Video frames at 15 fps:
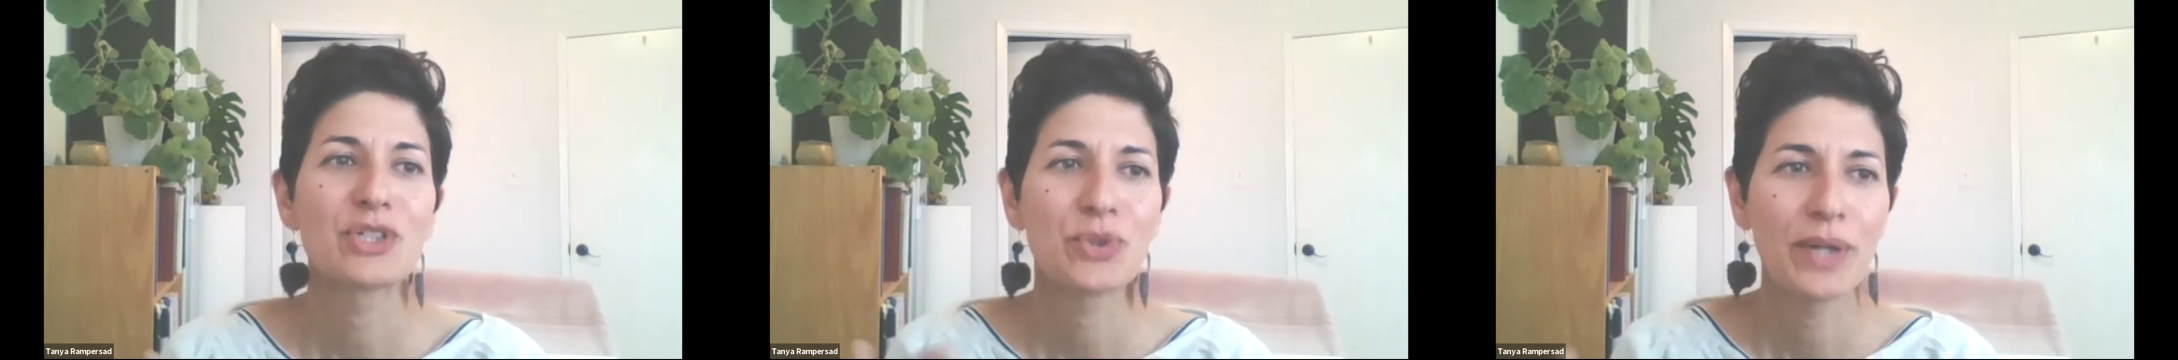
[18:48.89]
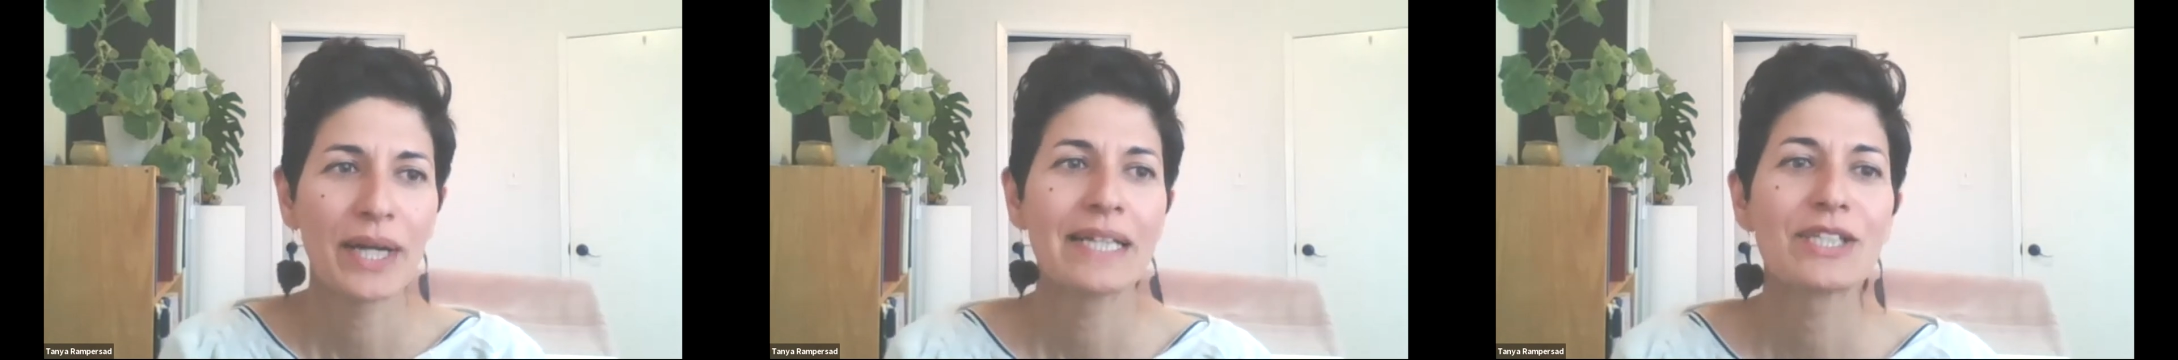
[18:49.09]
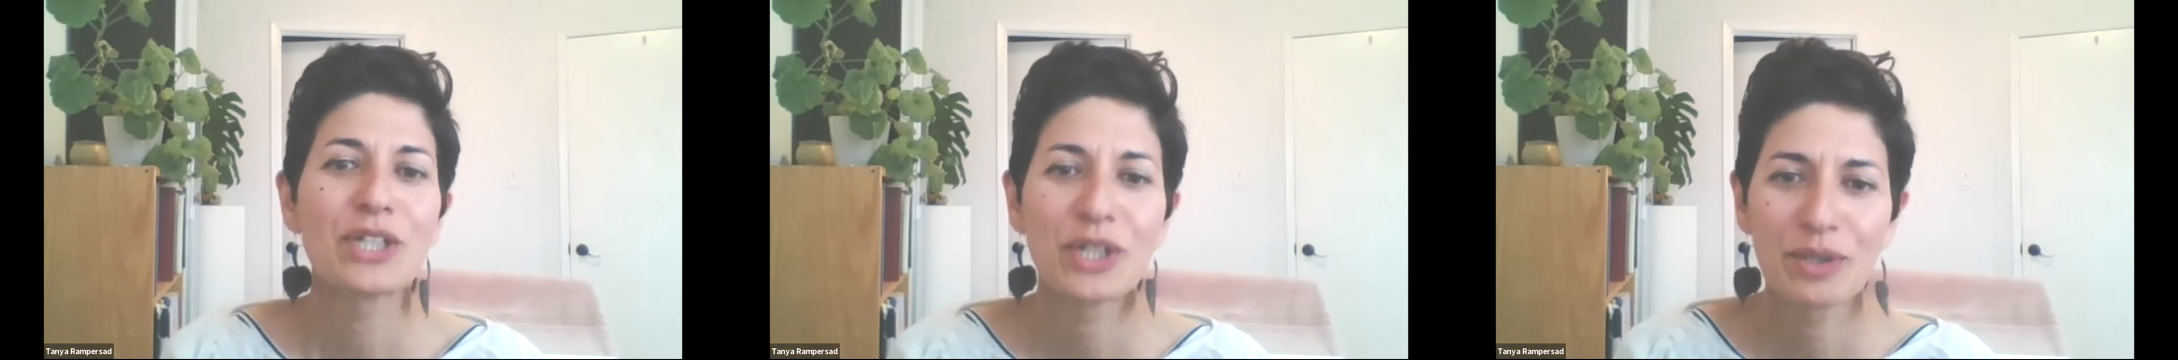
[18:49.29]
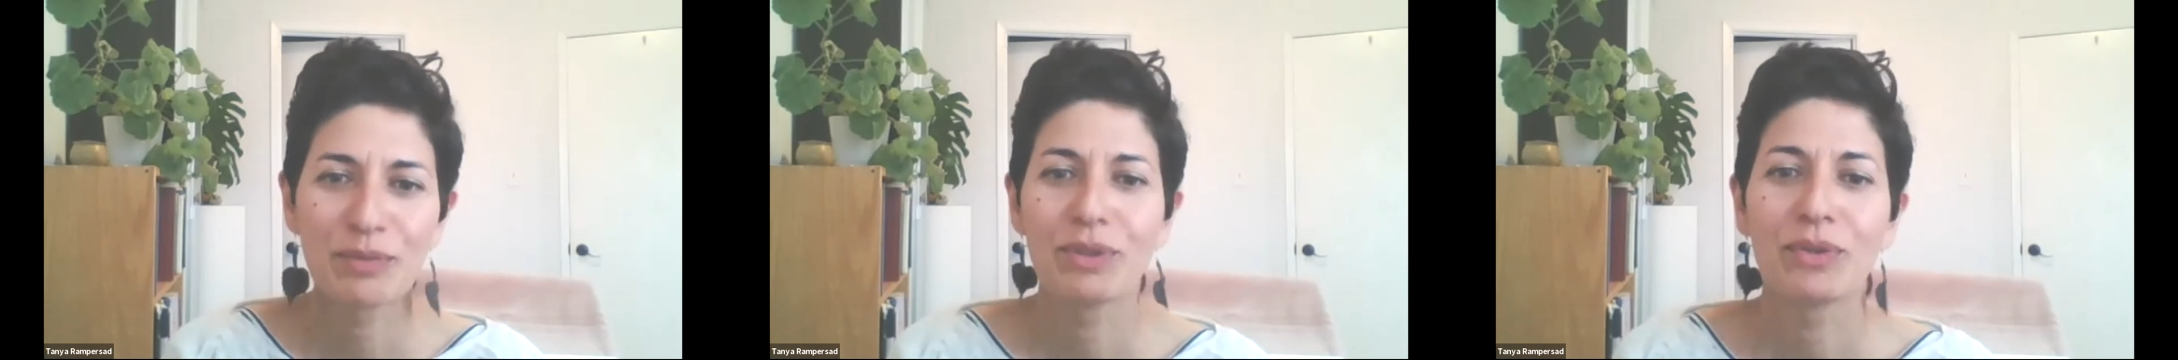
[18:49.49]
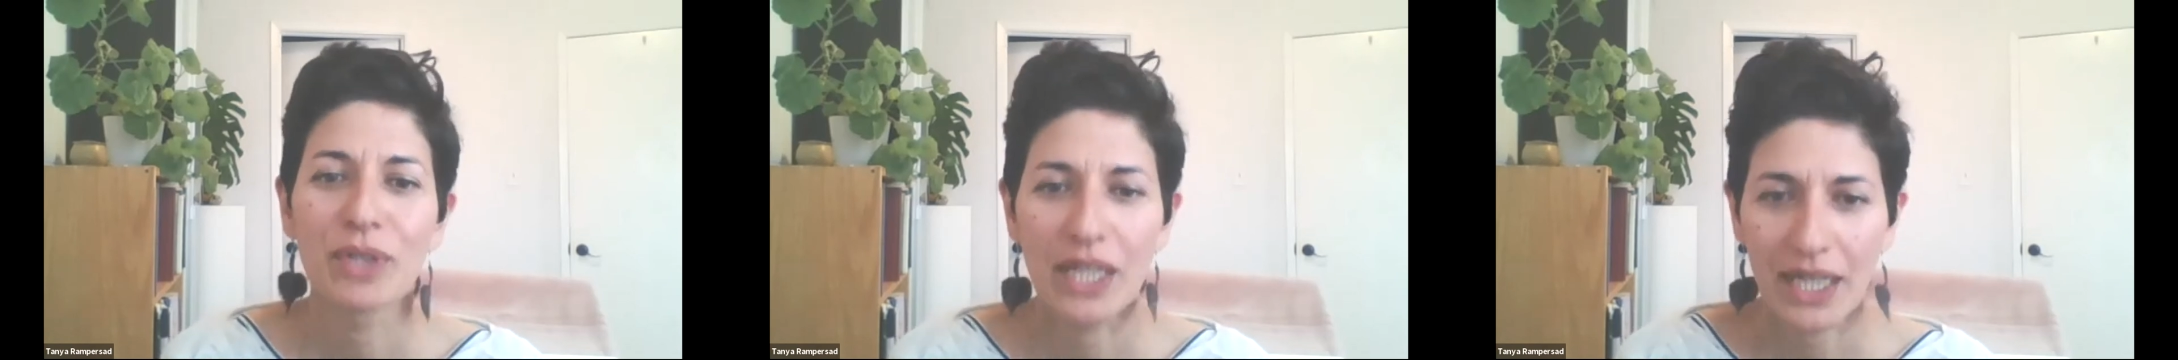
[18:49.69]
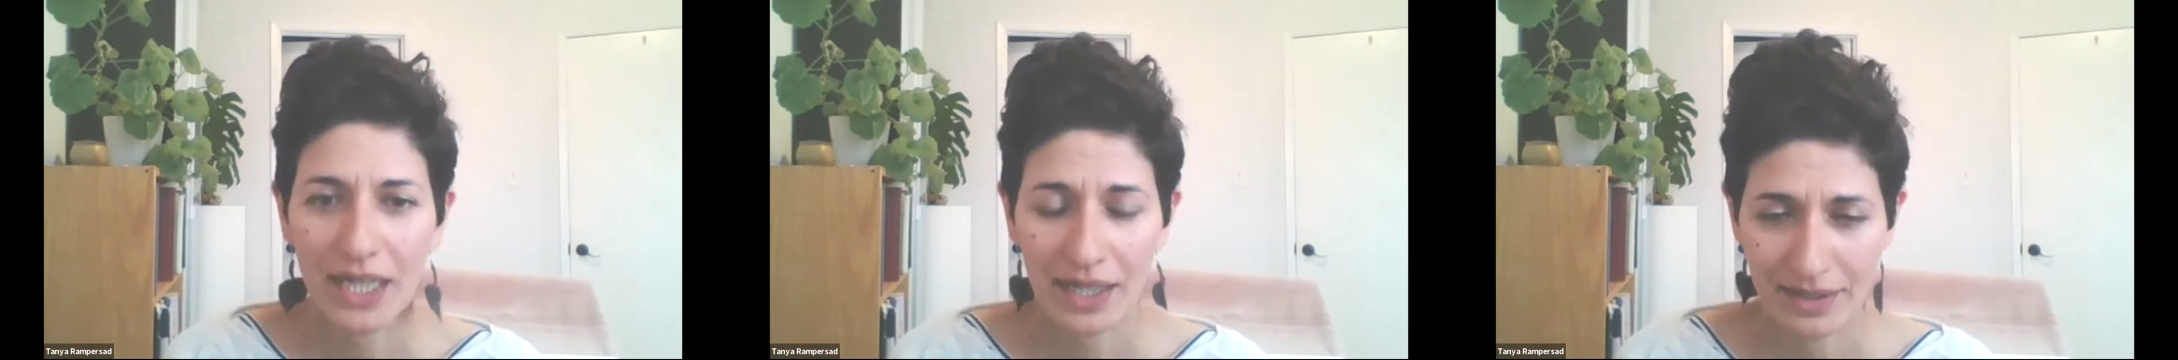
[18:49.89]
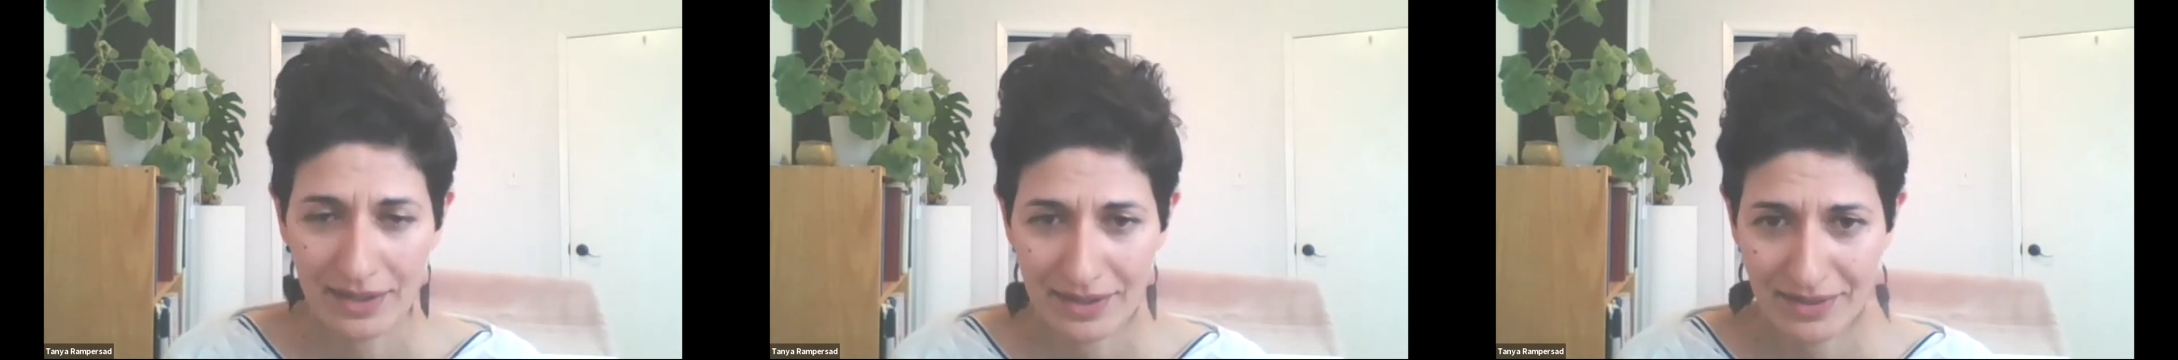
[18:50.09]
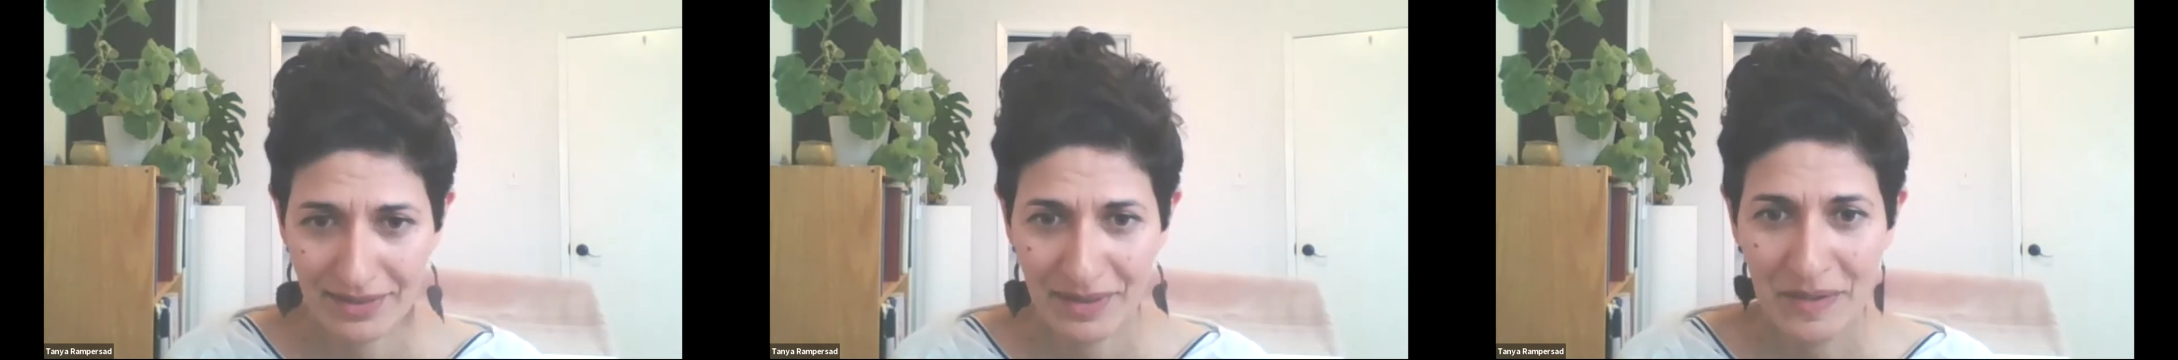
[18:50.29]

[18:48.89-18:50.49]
trying to communicate.